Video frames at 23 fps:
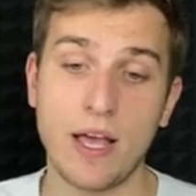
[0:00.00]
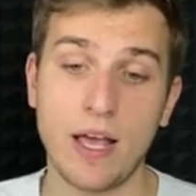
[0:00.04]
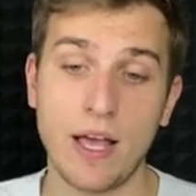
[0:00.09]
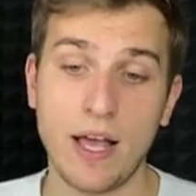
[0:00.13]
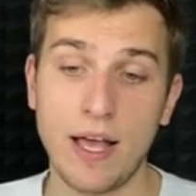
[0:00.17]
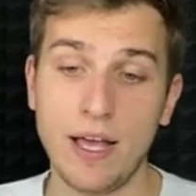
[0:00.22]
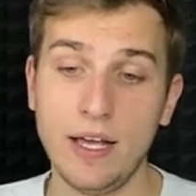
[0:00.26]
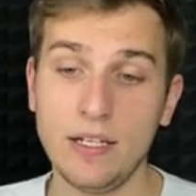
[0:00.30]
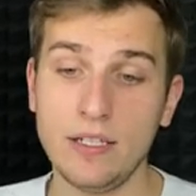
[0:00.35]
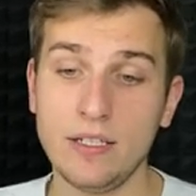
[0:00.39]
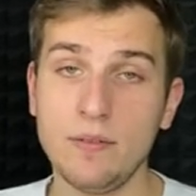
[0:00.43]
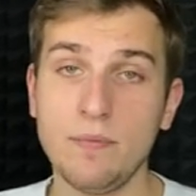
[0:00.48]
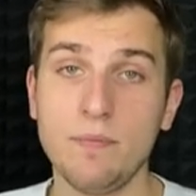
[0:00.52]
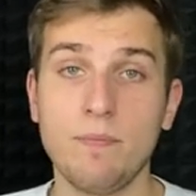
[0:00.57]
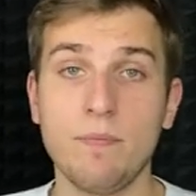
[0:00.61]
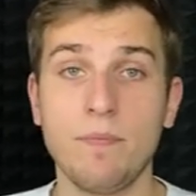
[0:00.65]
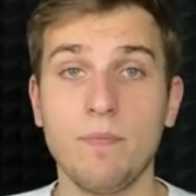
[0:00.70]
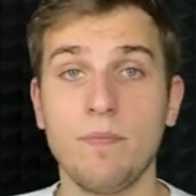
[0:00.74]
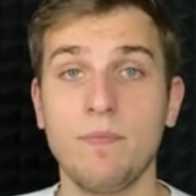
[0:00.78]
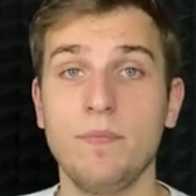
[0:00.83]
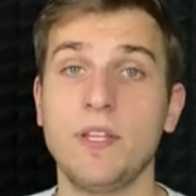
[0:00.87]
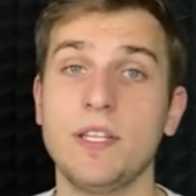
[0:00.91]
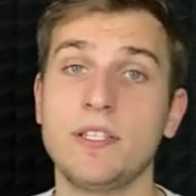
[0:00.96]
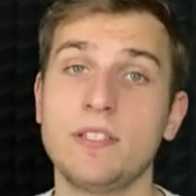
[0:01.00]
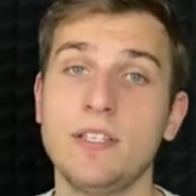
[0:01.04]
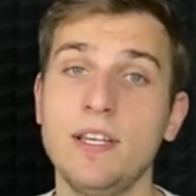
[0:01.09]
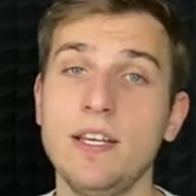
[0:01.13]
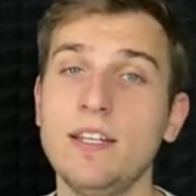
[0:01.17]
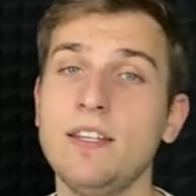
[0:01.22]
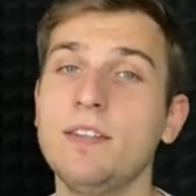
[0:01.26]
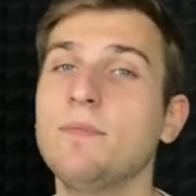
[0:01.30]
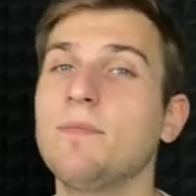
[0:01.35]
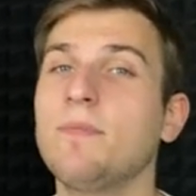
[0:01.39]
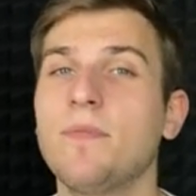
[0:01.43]
And that's
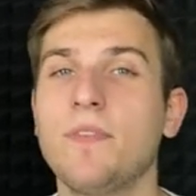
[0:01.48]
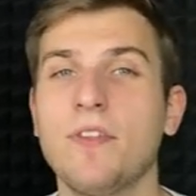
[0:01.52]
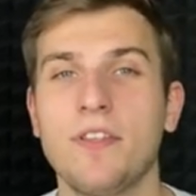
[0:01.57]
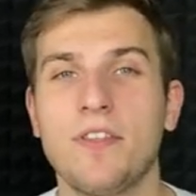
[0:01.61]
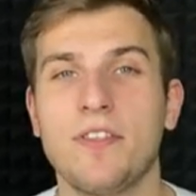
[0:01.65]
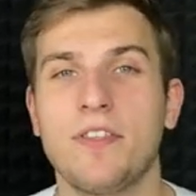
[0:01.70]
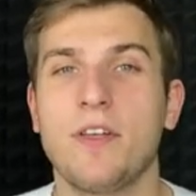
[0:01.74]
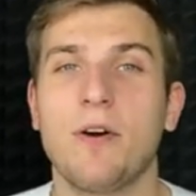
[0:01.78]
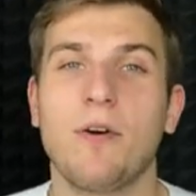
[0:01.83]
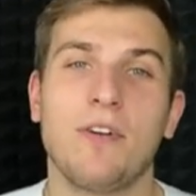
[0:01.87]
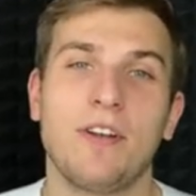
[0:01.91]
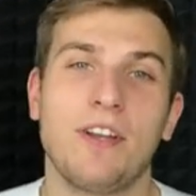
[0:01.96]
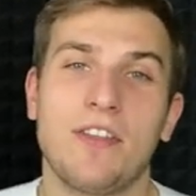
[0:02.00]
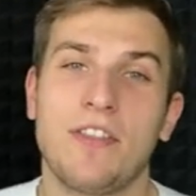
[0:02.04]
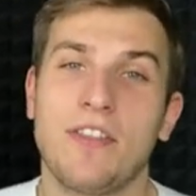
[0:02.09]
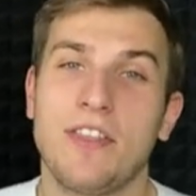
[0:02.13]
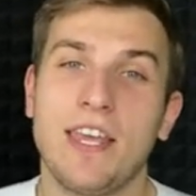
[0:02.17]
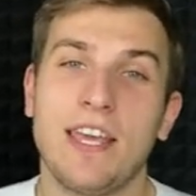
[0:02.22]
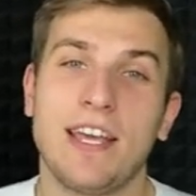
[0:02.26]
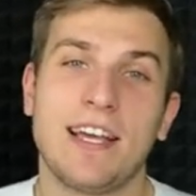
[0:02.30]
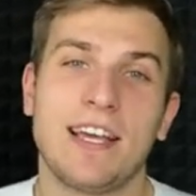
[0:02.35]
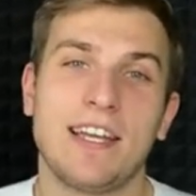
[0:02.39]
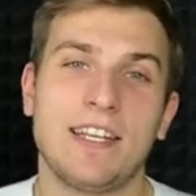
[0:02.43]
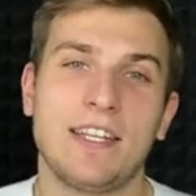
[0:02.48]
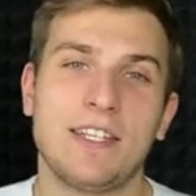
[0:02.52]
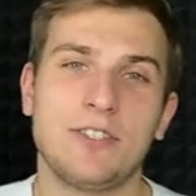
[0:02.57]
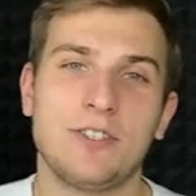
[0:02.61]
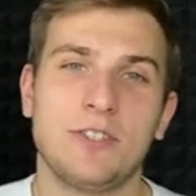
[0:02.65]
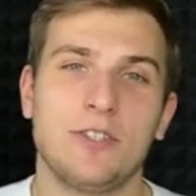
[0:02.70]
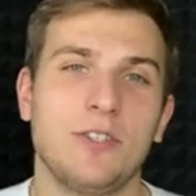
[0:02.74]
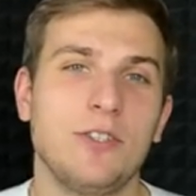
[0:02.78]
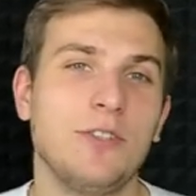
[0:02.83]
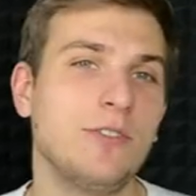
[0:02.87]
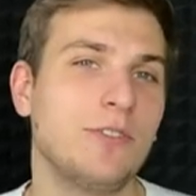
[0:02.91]
it. The only thing I need
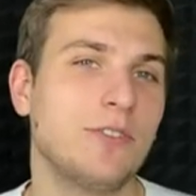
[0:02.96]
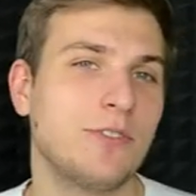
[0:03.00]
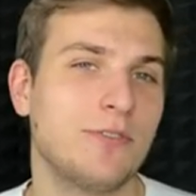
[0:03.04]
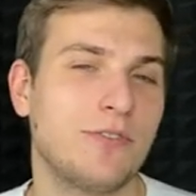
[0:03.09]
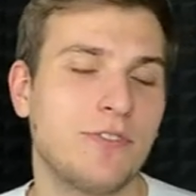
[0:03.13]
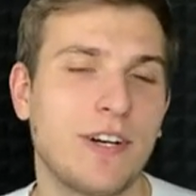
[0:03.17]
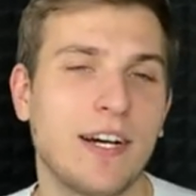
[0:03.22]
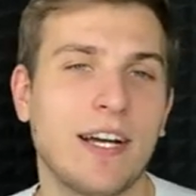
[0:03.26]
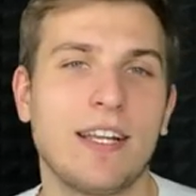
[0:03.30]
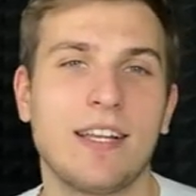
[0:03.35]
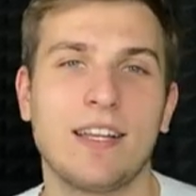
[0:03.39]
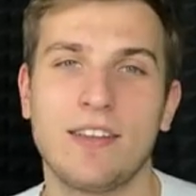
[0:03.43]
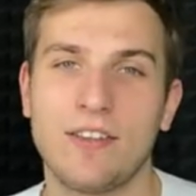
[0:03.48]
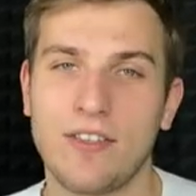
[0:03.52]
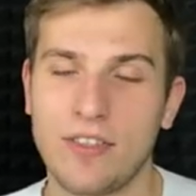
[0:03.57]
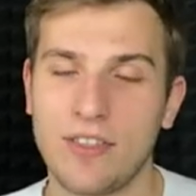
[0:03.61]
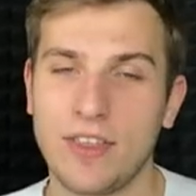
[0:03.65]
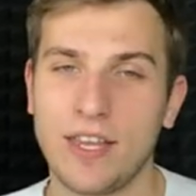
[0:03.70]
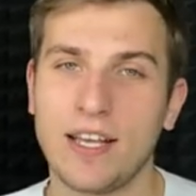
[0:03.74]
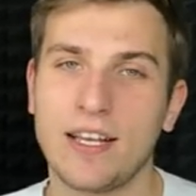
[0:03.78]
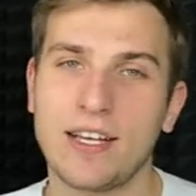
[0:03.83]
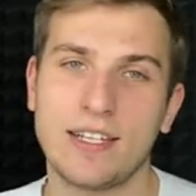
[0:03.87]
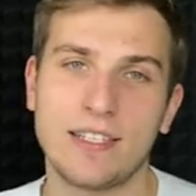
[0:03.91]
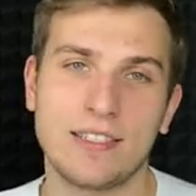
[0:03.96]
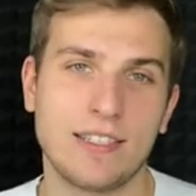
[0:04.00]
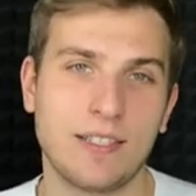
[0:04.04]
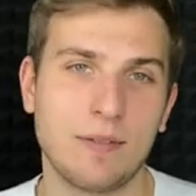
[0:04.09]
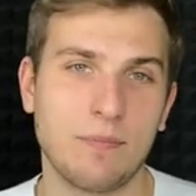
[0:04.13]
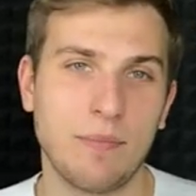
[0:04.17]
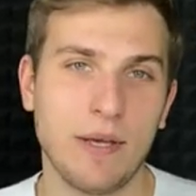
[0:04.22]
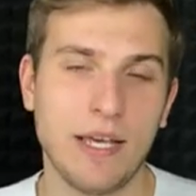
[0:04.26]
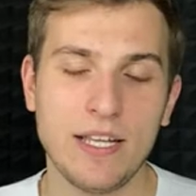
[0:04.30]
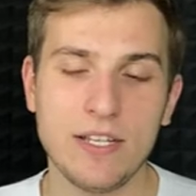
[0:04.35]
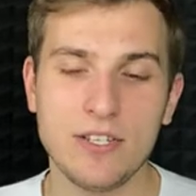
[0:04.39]
to do to find theme
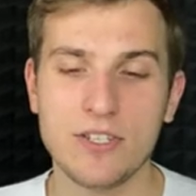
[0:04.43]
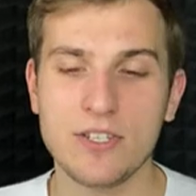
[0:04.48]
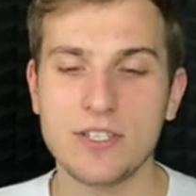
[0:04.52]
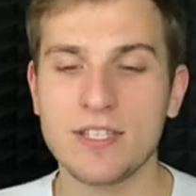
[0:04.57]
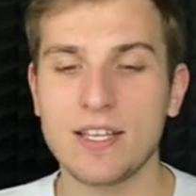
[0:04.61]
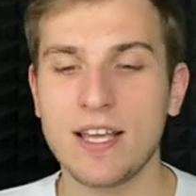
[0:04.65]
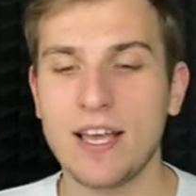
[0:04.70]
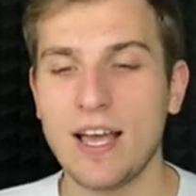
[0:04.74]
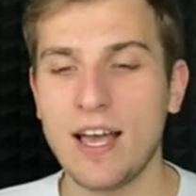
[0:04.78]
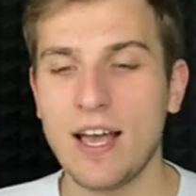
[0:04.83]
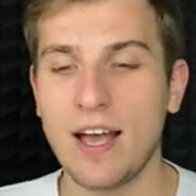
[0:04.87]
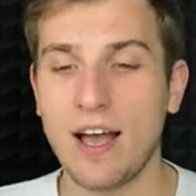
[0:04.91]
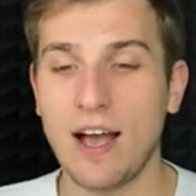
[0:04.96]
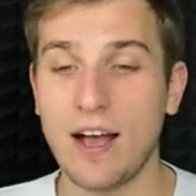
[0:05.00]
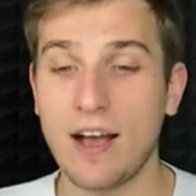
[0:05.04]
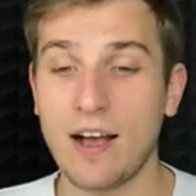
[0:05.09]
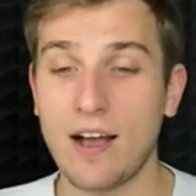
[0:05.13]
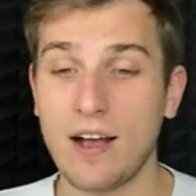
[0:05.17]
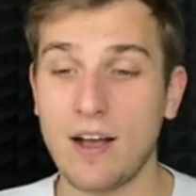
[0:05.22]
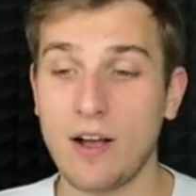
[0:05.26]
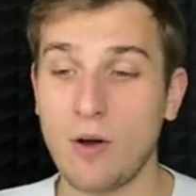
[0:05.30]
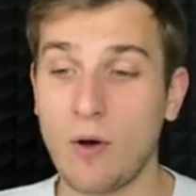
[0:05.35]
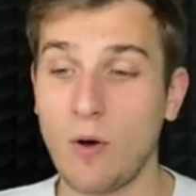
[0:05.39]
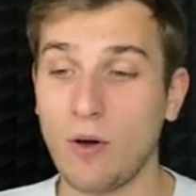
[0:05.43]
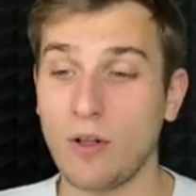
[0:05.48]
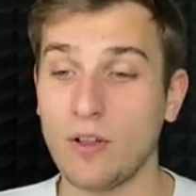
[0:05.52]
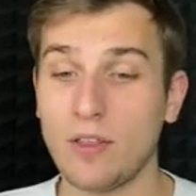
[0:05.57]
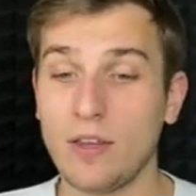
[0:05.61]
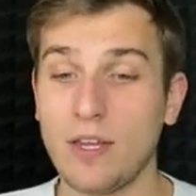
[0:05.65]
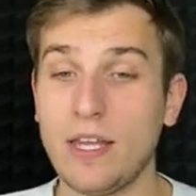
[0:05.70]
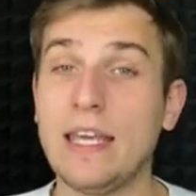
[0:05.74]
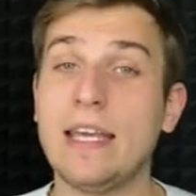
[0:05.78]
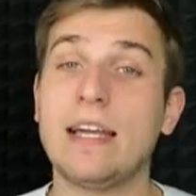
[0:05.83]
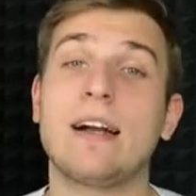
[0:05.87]
content pages
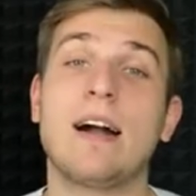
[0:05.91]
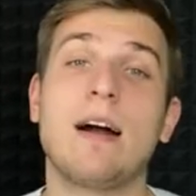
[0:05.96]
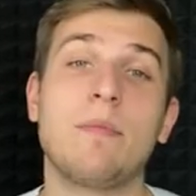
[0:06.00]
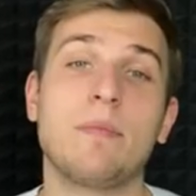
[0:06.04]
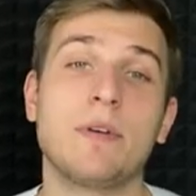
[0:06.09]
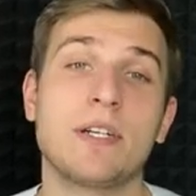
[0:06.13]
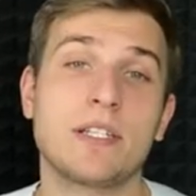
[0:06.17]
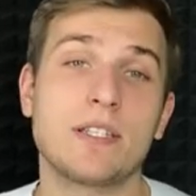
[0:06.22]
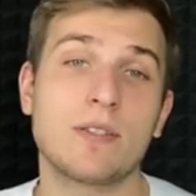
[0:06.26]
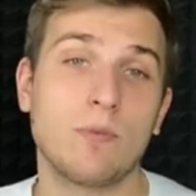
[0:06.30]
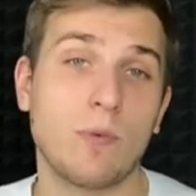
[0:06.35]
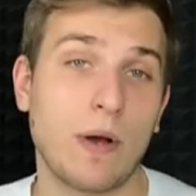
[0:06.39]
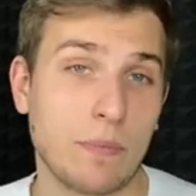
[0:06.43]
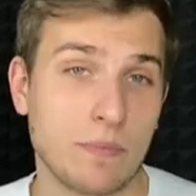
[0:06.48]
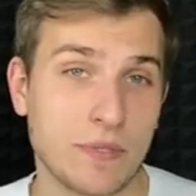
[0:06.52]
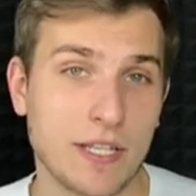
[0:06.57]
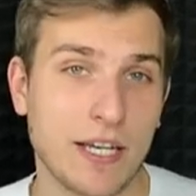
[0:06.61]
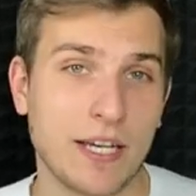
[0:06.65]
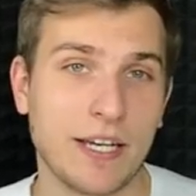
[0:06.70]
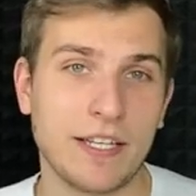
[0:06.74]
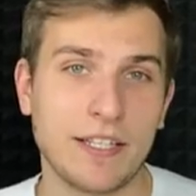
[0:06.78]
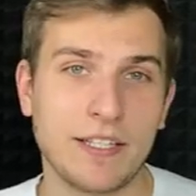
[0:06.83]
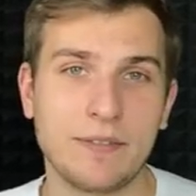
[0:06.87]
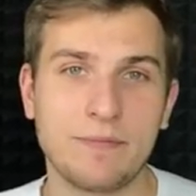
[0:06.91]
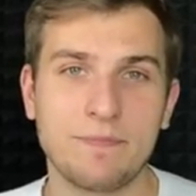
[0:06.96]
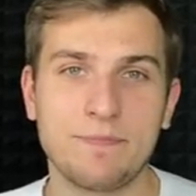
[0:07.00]
on e-commerce website.